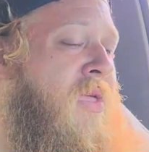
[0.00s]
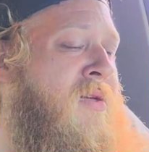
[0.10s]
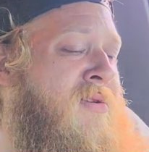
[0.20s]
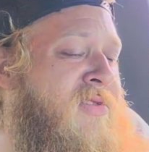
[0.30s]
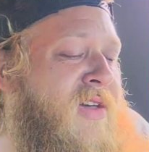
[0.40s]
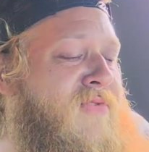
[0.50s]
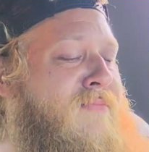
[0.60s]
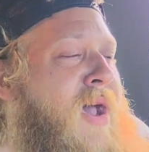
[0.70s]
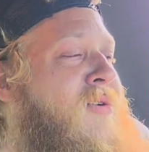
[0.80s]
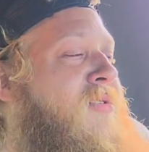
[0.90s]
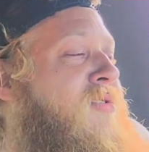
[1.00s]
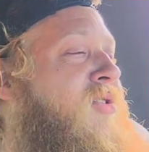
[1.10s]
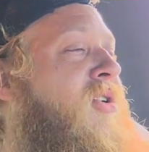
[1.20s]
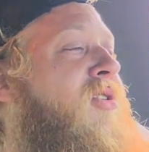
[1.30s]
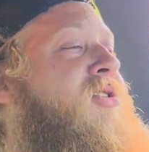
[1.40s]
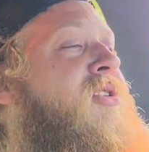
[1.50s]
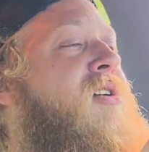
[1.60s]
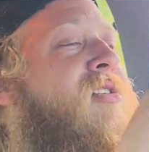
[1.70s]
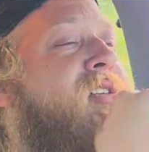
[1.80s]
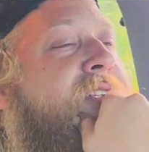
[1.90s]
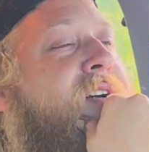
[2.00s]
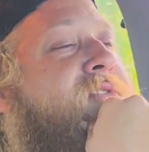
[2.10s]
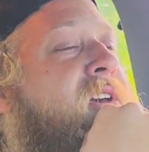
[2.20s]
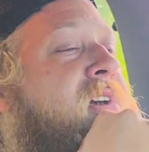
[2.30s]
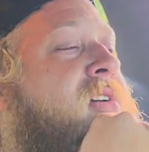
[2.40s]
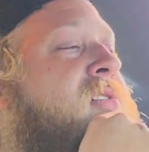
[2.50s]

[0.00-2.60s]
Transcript: And see if the battery's charged just enough to